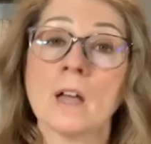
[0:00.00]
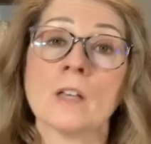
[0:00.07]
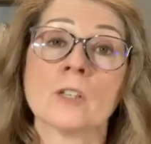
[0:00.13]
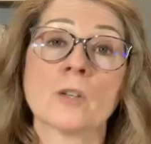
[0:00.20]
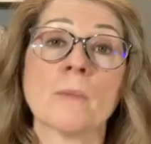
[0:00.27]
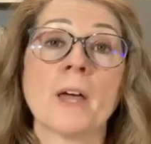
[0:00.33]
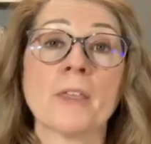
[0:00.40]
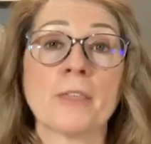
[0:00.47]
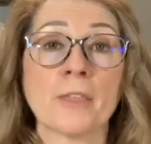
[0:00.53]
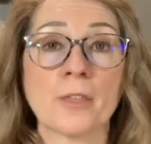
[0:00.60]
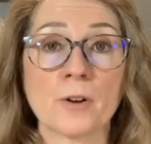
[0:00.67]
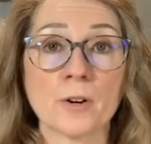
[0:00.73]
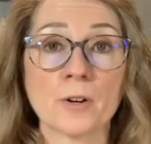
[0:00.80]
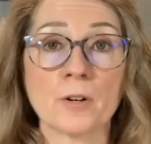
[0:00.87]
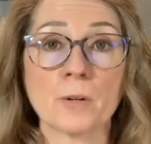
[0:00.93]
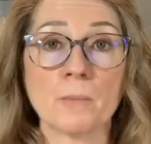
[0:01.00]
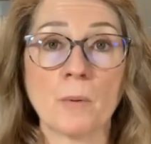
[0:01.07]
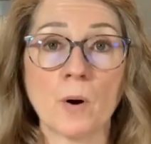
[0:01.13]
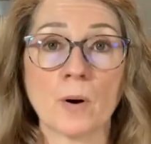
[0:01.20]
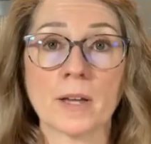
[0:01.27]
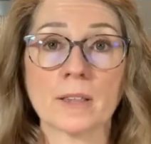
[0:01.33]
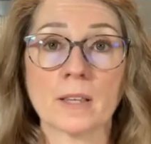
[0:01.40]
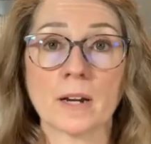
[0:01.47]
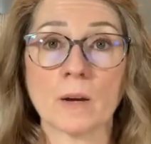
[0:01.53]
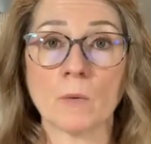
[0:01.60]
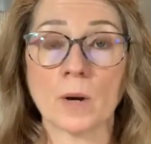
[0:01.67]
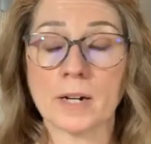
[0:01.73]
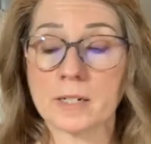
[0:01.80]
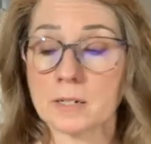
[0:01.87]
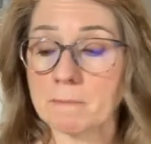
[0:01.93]
So my third point that I
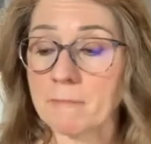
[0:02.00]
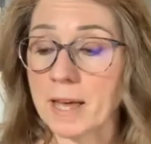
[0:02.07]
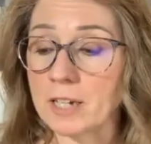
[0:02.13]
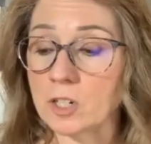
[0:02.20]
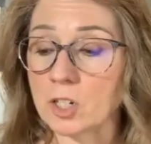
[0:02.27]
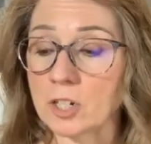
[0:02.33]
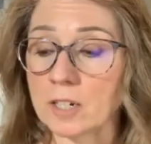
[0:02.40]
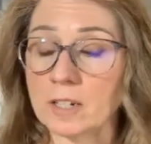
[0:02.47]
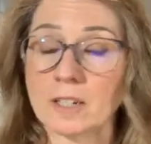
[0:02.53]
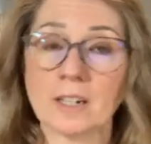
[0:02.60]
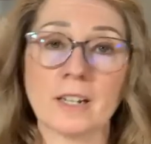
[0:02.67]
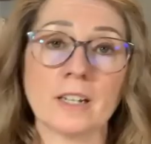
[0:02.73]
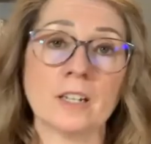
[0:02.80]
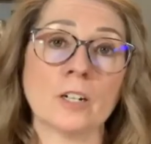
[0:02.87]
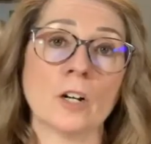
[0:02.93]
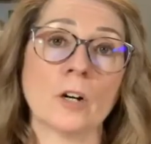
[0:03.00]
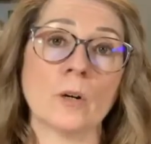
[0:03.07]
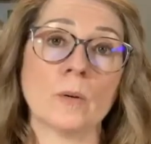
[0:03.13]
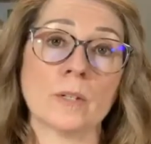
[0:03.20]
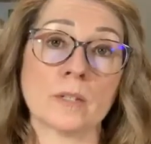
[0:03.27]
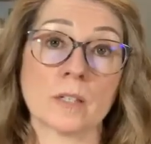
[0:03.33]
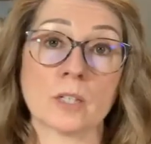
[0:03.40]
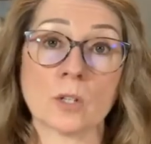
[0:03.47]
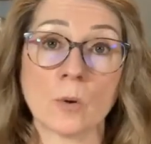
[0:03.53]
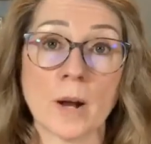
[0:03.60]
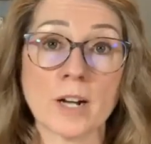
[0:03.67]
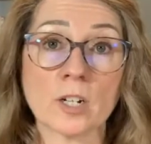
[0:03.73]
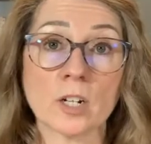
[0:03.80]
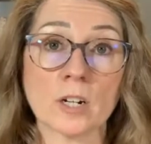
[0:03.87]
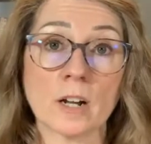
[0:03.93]
wanted to mention, is this
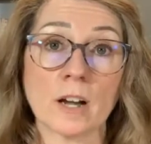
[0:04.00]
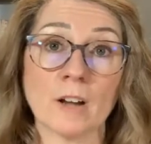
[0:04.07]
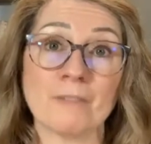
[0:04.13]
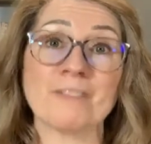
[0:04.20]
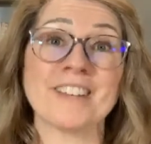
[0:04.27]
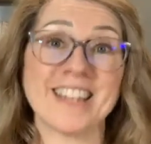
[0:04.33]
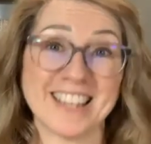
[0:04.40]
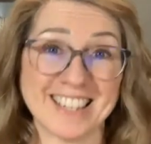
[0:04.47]
question of,